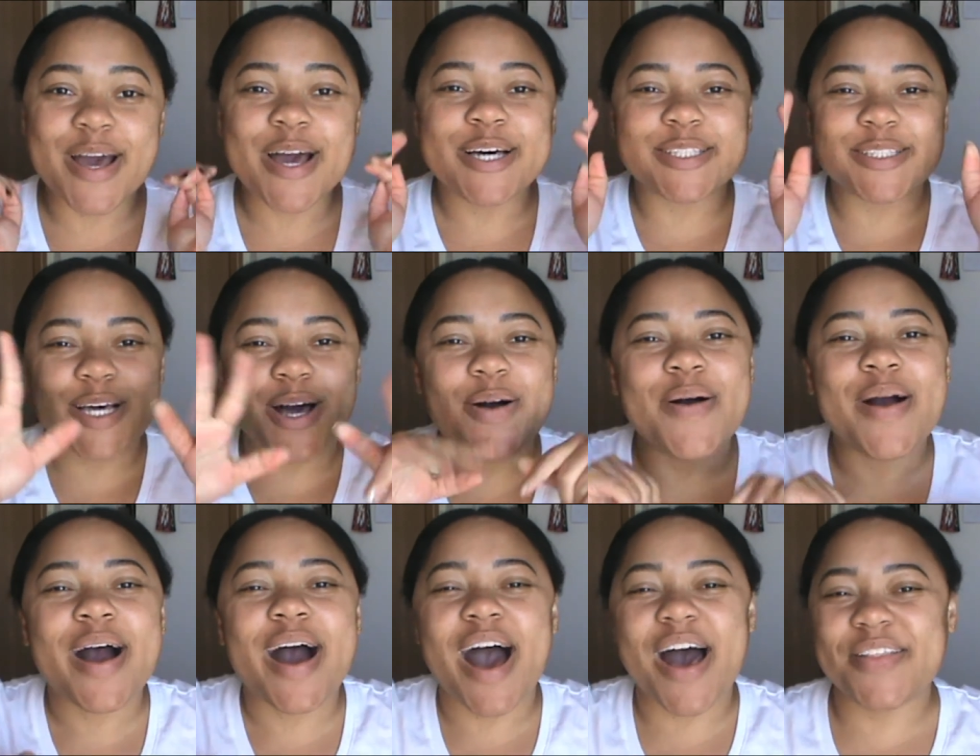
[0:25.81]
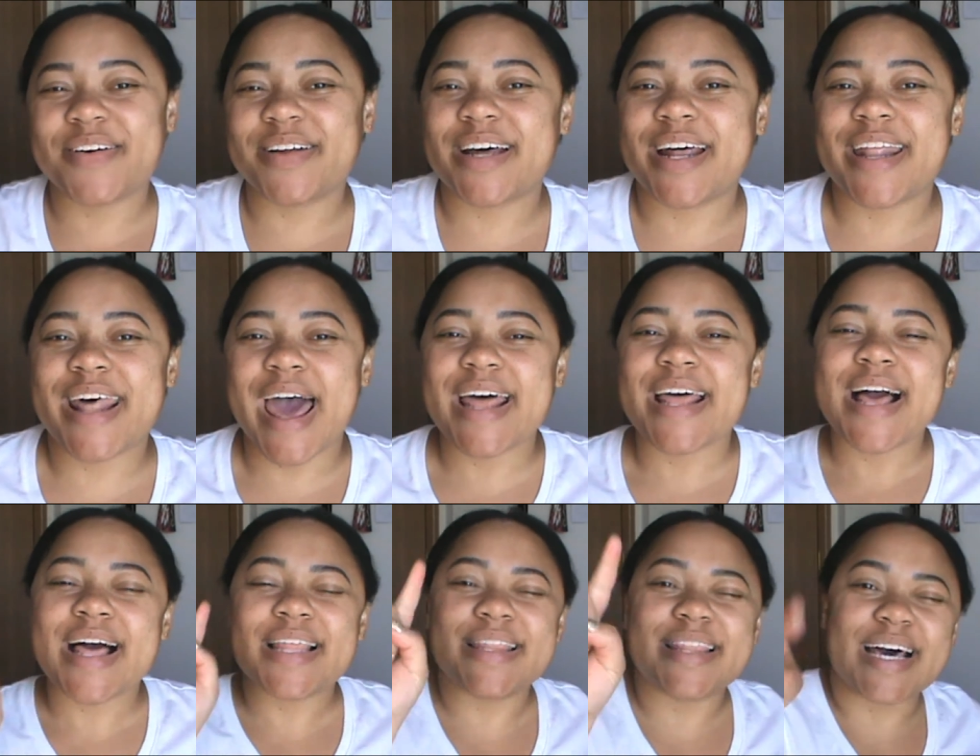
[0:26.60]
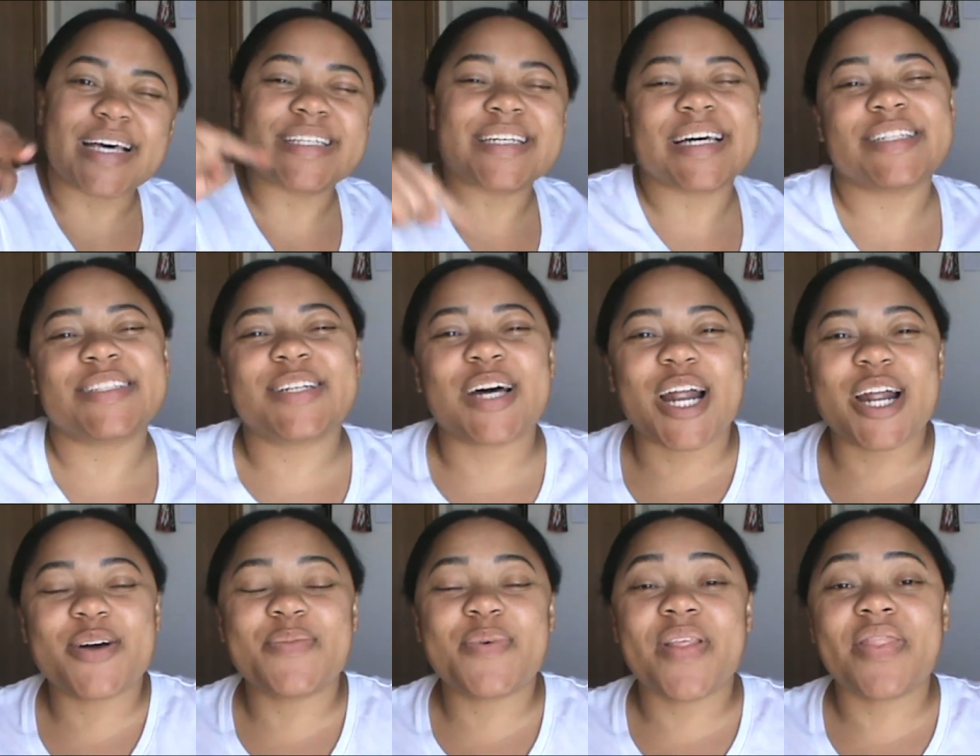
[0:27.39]
So, other than that, let's get
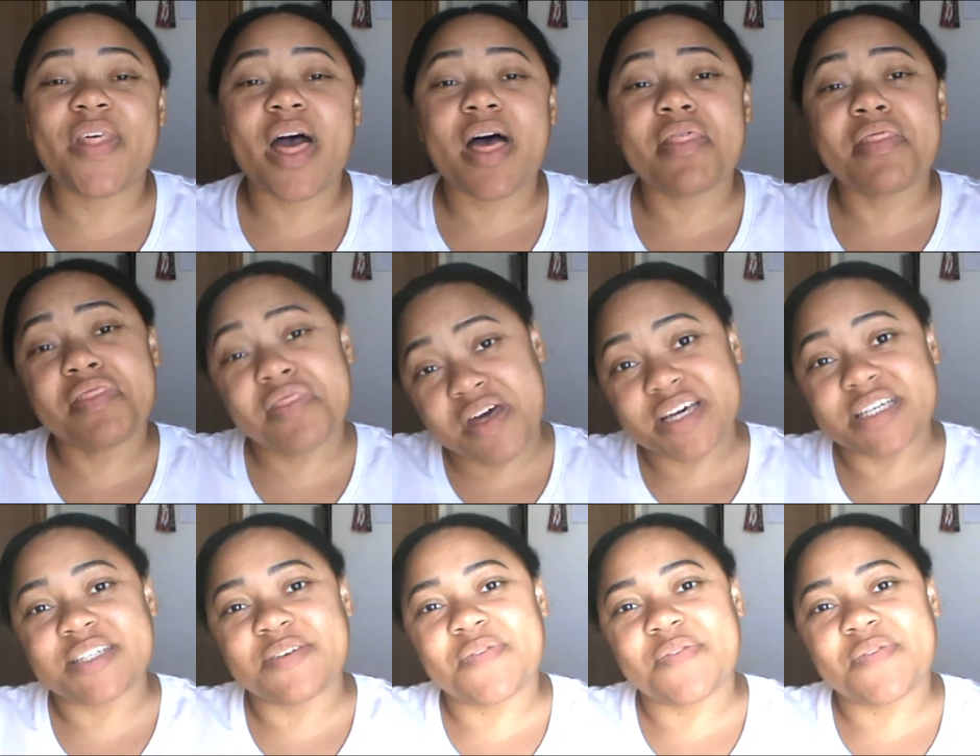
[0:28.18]
started with this